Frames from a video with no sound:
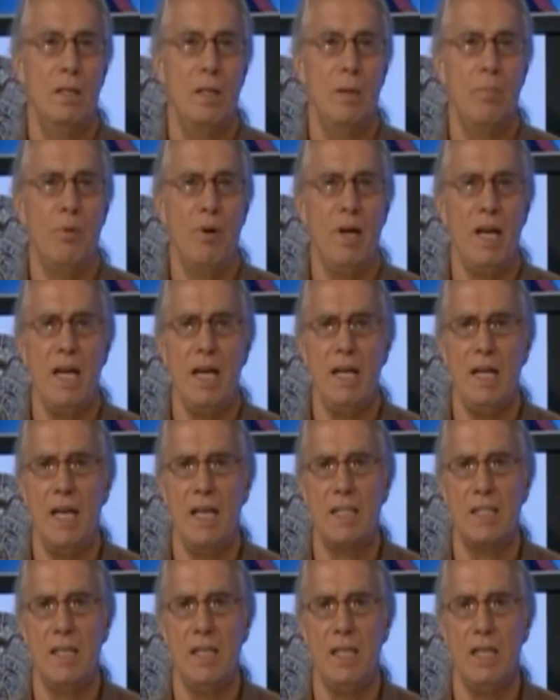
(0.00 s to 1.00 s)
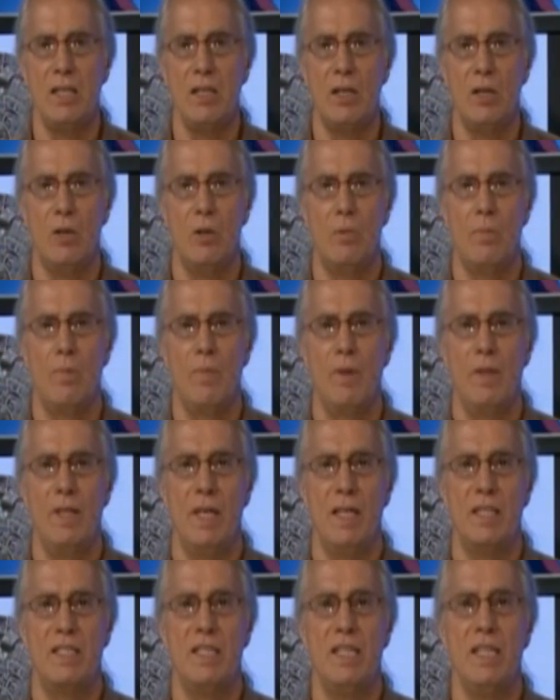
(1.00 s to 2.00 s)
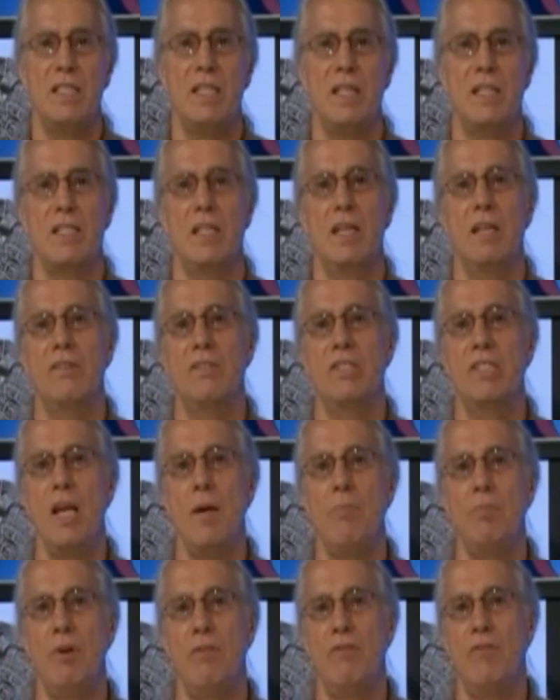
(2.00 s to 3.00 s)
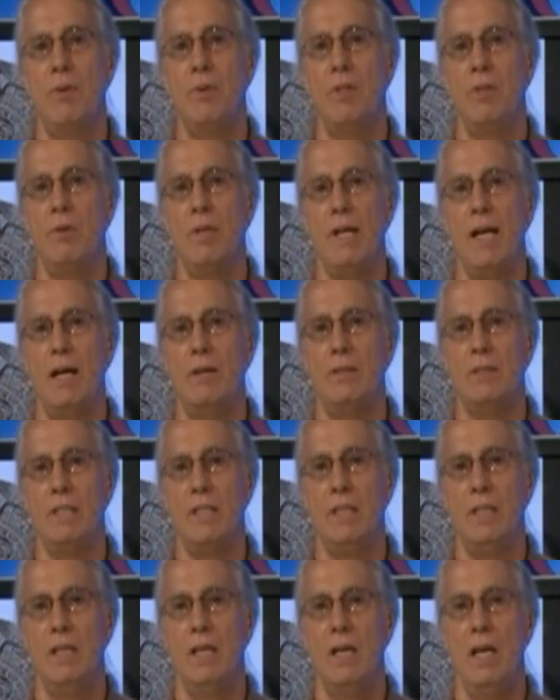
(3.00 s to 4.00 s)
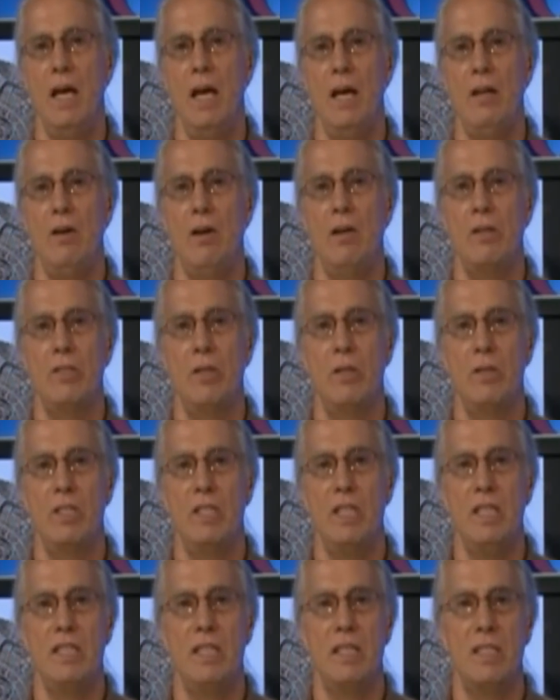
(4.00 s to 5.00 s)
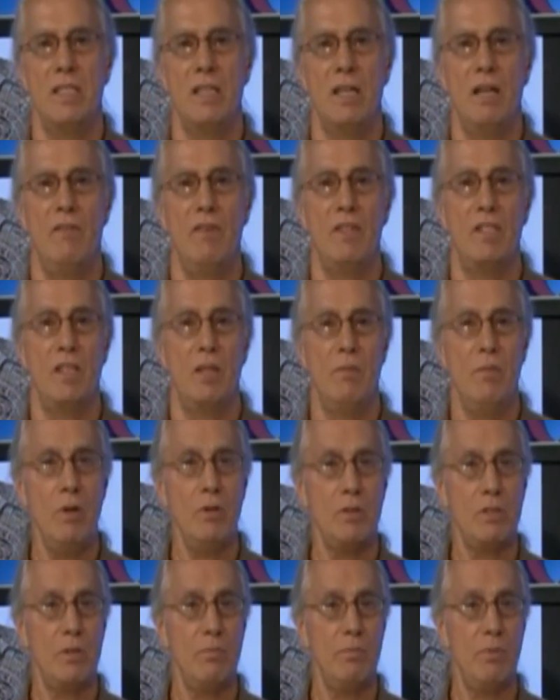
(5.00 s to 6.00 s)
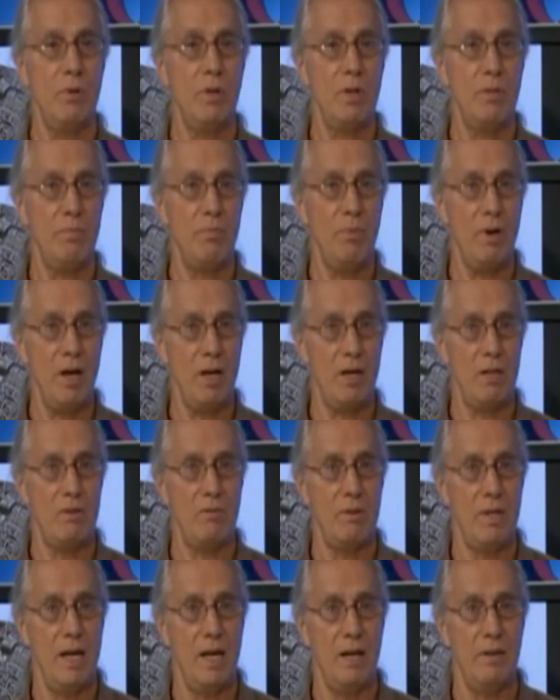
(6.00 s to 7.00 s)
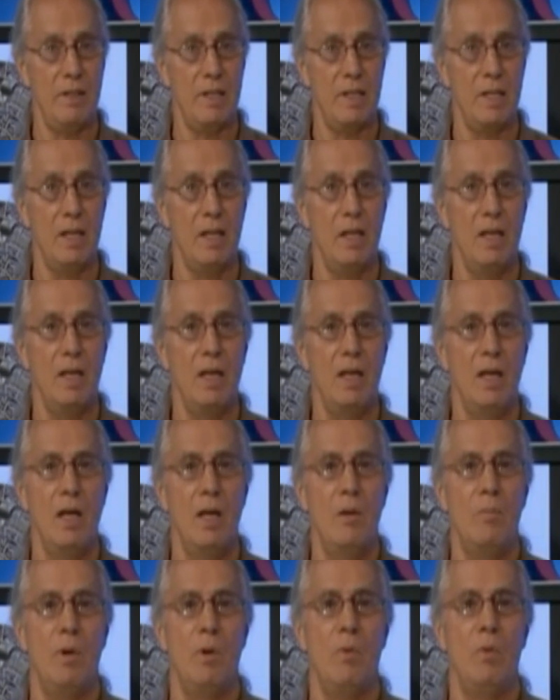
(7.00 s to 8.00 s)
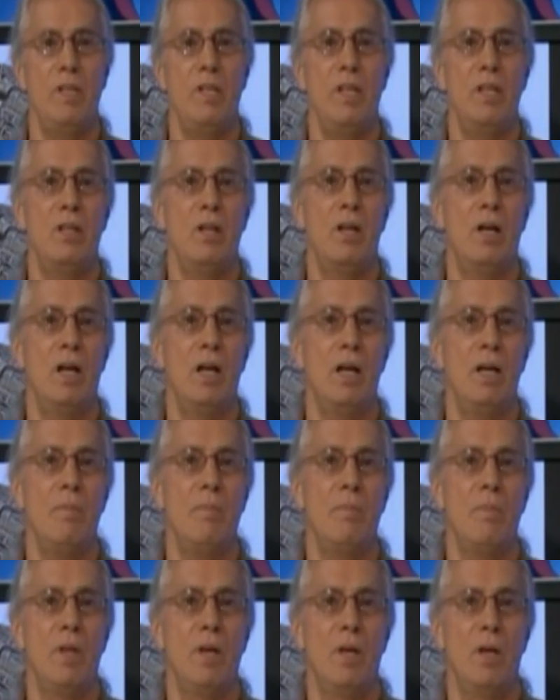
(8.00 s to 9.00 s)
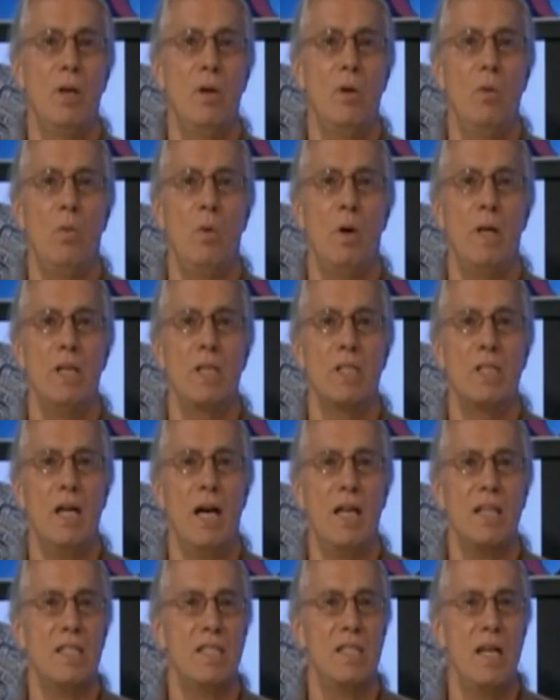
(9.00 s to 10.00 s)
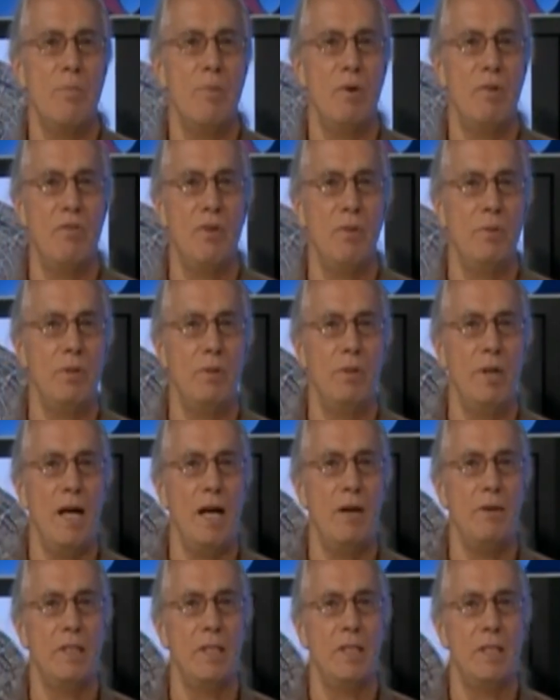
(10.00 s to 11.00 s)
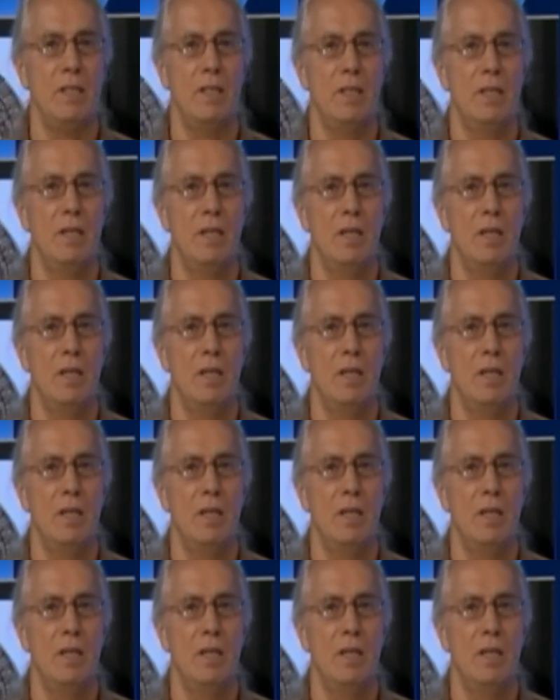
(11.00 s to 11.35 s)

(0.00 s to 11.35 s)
The brain has an ego that sees itself separate from the reality and also sees itself as the most important part of the reality. But within the heart, one is not separate from the reality,